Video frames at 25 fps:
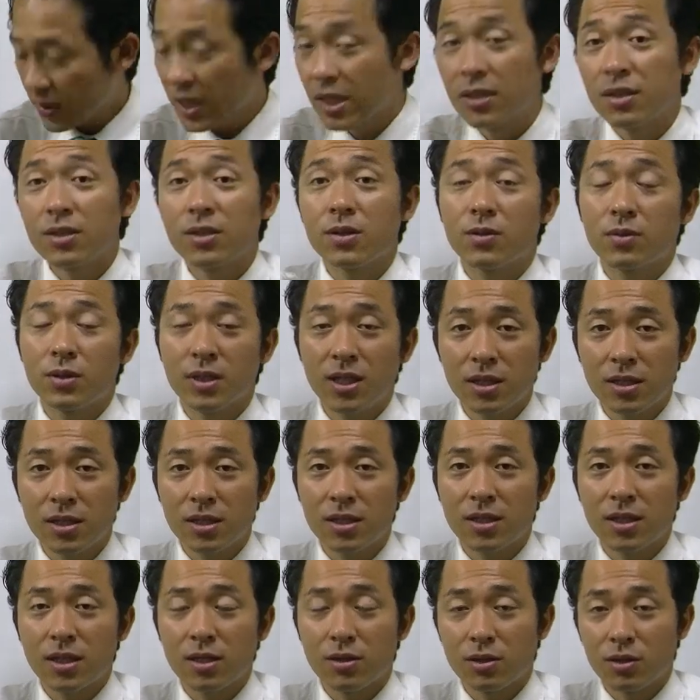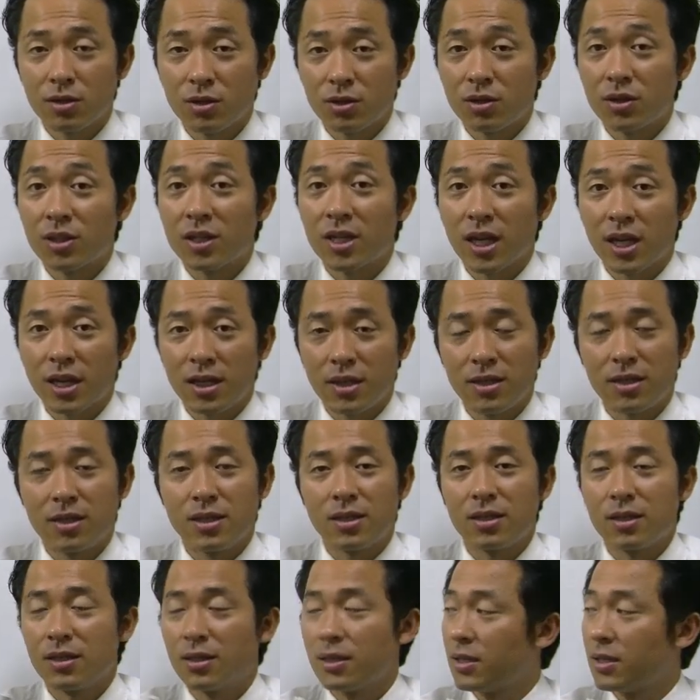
So this is a good change.